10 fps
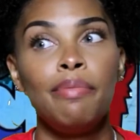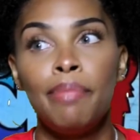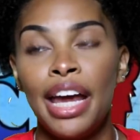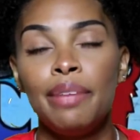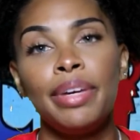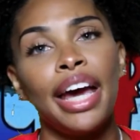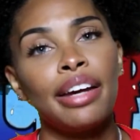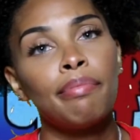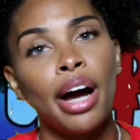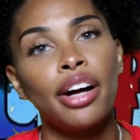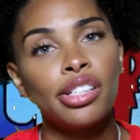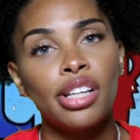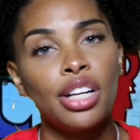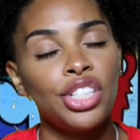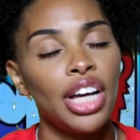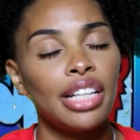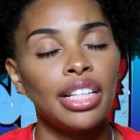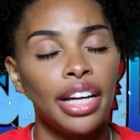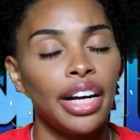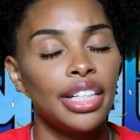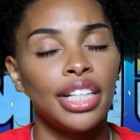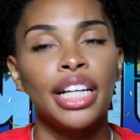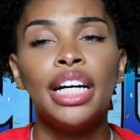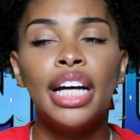made me admire Sanji as a character.